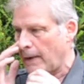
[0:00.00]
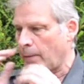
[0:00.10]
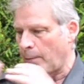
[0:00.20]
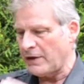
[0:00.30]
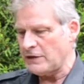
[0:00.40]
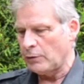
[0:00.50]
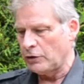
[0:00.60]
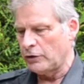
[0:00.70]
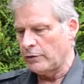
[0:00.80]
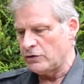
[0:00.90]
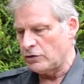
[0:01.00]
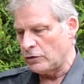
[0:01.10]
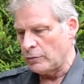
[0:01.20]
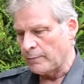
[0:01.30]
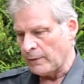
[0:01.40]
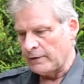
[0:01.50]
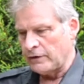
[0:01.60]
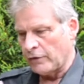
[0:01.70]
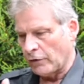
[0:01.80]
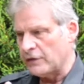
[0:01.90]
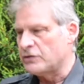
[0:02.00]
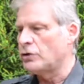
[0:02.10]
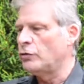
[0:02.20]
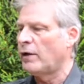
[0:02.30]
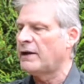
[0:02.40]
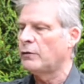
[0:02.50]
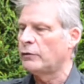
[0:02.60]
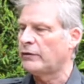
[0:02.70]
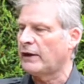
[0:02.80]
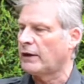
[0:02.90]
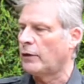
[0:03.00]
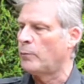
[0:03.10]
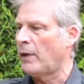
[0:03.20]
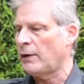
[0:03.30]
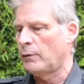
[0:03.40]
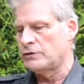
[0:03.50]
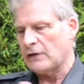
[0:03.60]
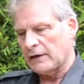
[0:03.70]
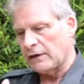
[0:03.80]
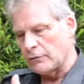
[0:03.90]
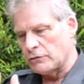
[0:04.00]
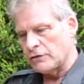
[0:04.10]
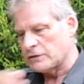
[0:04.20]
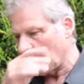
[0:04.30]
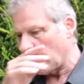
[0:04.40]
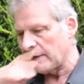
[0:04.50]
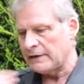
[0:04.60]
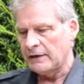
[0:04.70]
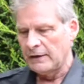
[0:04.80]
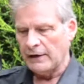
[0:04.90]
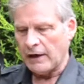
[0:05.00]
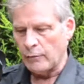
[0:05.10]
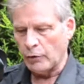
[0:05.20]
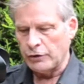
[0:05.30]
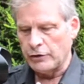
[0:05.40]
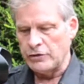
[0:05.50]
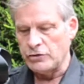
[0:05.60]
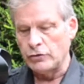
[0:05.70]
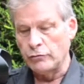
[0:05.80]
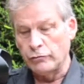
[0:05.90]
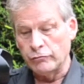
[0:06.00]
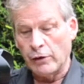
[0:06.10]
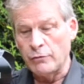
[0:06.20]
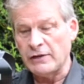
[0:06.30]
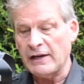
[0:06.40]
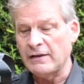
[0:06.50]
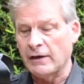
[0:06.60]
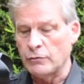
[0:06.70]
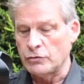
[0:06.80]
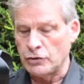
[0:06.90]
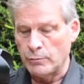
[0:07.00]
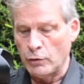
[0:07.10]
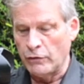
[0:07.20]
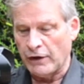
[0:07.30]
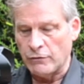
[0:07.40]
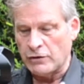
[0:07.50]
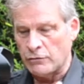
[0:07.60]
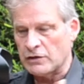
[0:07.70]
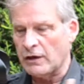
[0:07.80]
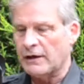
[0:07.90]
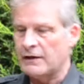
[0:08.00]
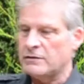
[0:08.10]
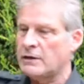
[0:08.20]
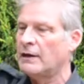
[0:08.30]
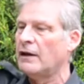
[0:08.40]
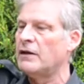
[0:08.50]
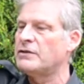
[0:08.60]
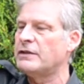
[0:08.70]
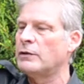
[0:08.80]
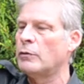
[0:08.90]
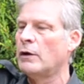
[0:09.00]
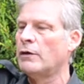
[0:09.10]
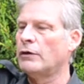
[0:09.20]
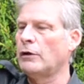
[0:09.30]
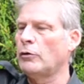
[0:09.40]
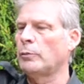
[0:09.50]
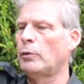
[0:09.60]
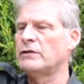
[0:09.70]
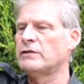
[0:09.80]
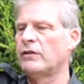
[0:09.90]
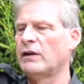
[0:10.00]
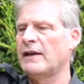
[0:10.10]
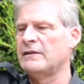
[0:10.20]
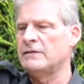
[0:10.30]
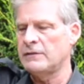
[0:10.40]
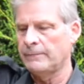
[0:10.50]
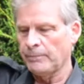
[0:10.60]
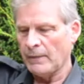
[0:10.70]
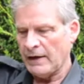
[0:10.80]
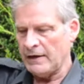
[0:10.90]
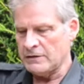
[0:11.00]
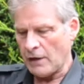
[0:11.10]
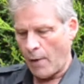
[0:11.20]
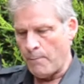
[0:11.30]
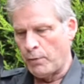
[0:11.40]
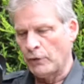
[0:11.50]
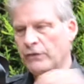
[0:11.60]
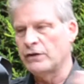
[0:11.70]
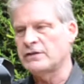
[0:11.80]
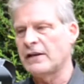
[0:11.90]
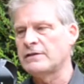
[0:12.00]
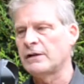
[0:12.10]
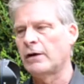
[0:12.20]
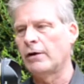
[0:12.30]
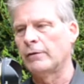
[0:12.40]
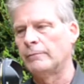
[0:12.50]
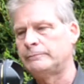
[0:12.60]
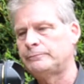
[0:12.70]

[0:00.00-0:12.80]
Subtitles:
but basically what you do is you've got these two rails that go backwards and go to the side, and what you do is you rotate those and you move those sliders until the nodal point of the lens is above the center column.